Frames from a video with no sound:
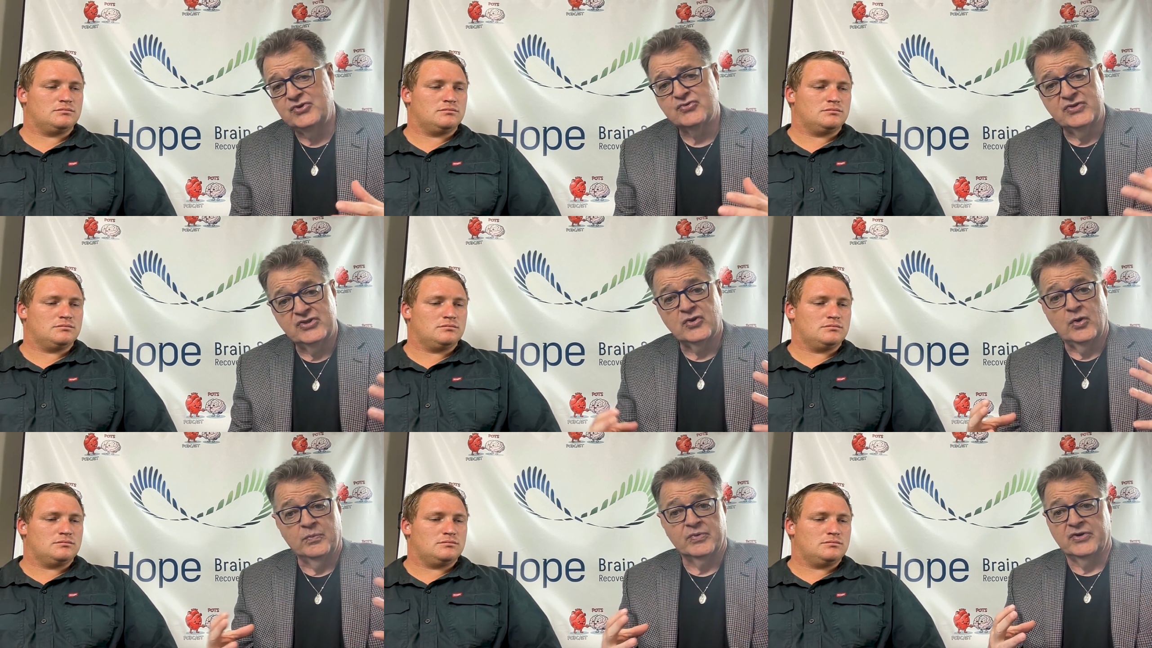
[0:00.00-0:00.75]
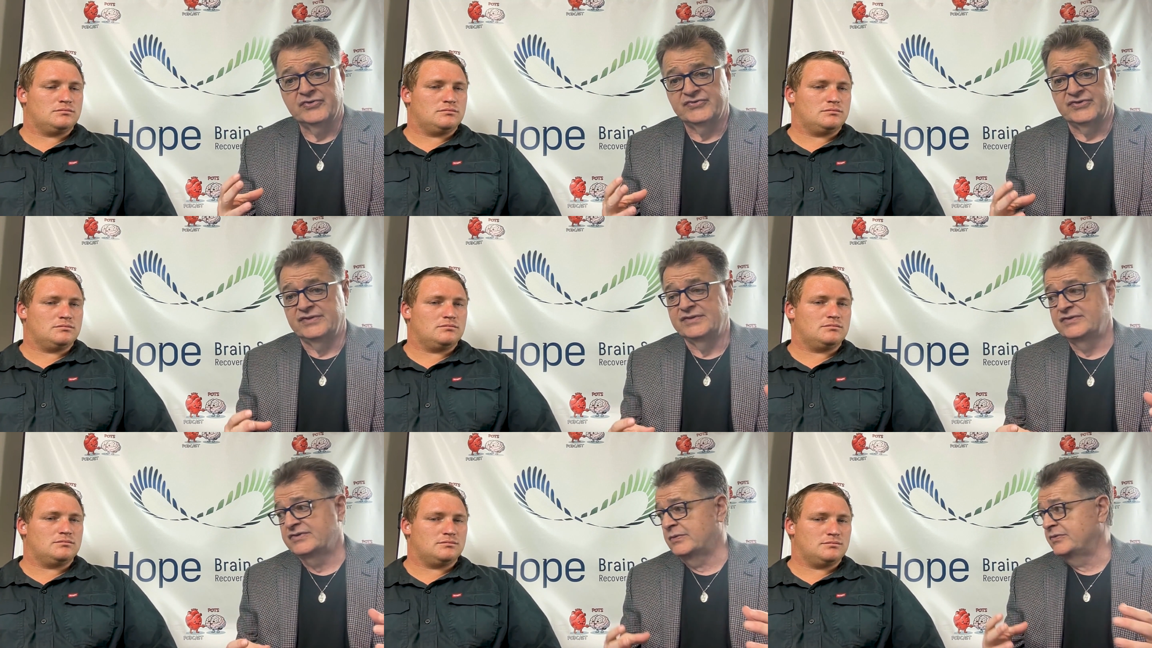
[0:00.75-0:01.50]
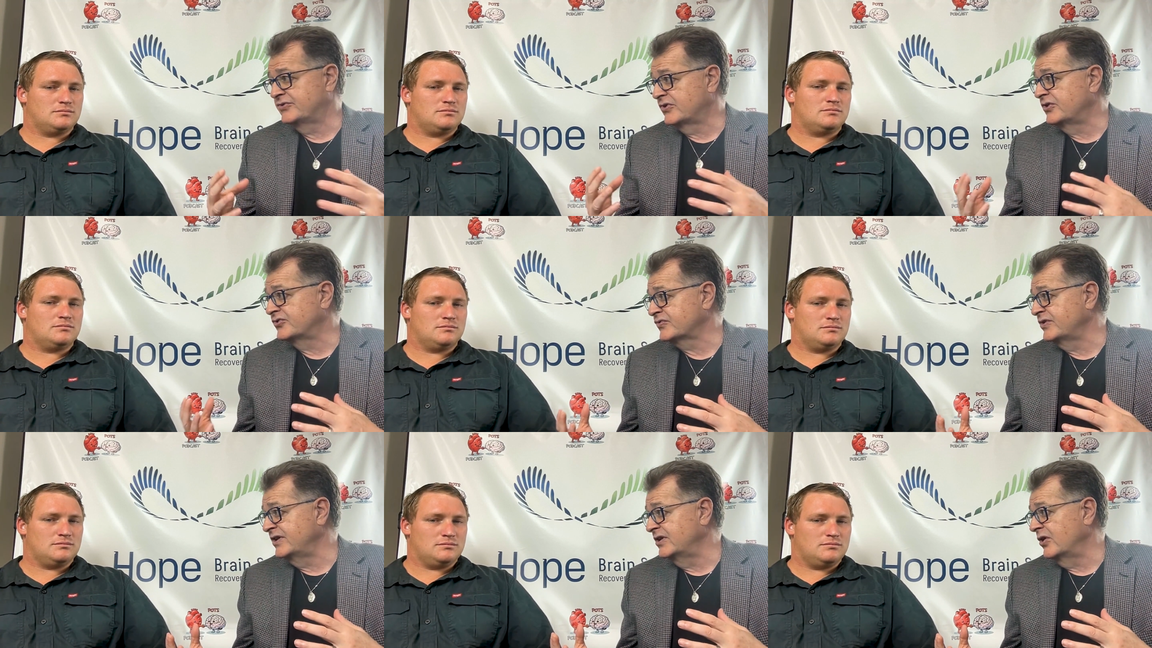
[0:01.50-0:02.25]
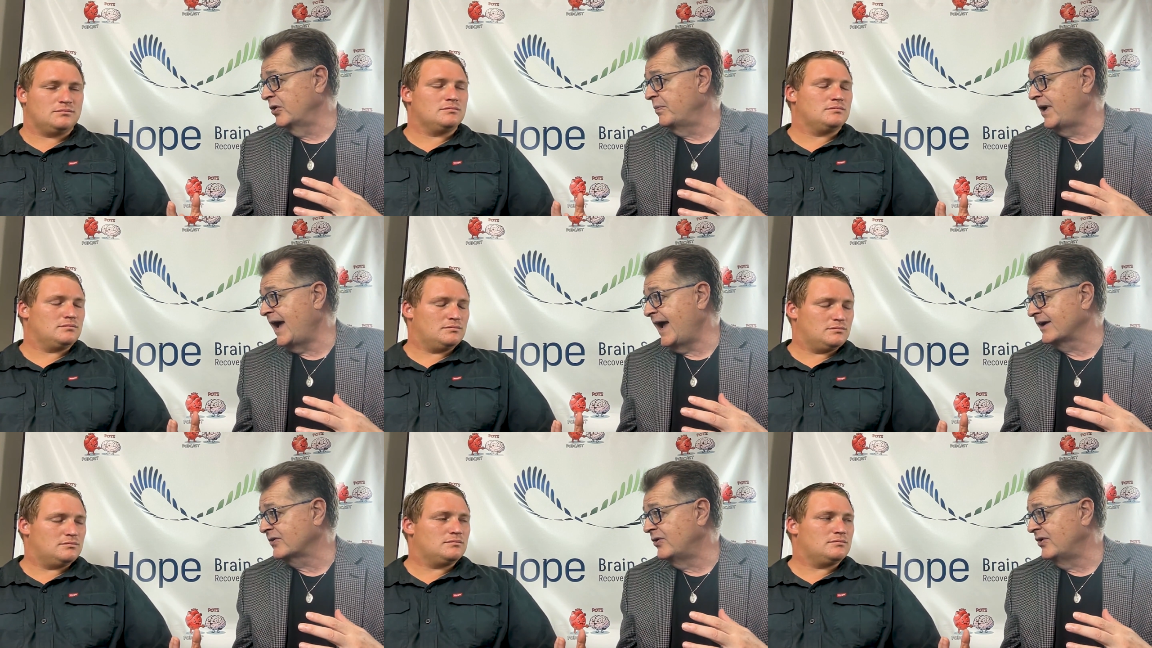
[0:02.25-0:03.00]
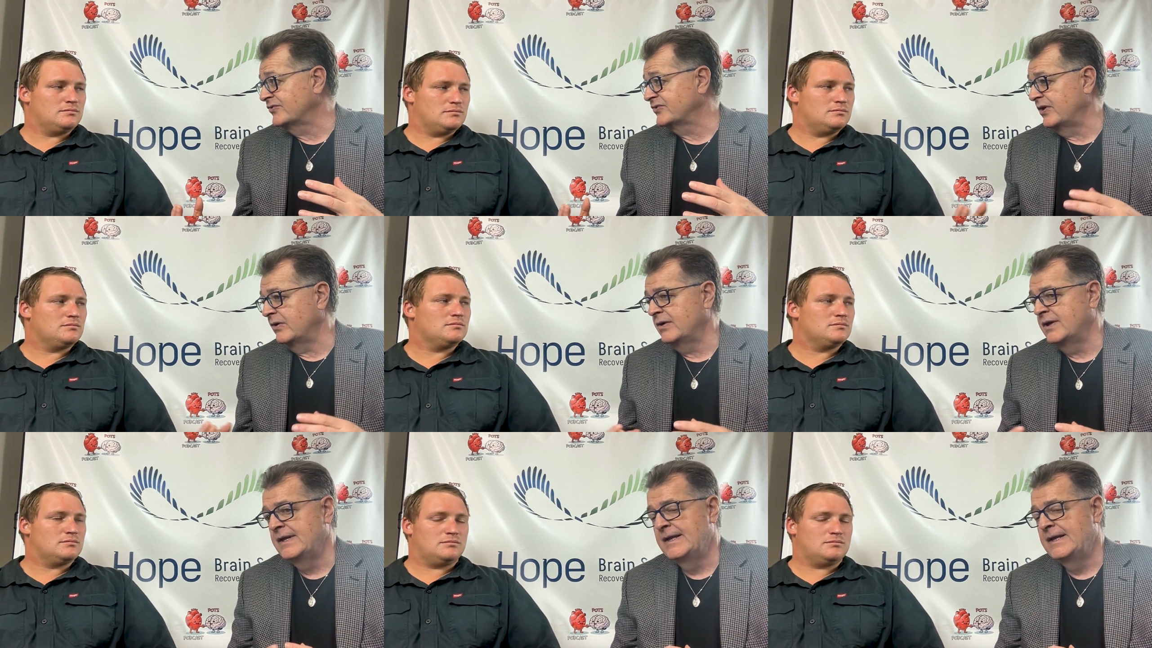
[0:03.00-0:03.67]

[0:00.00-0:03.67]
Speaker 1: we treat the whole person. So we started treating low back also.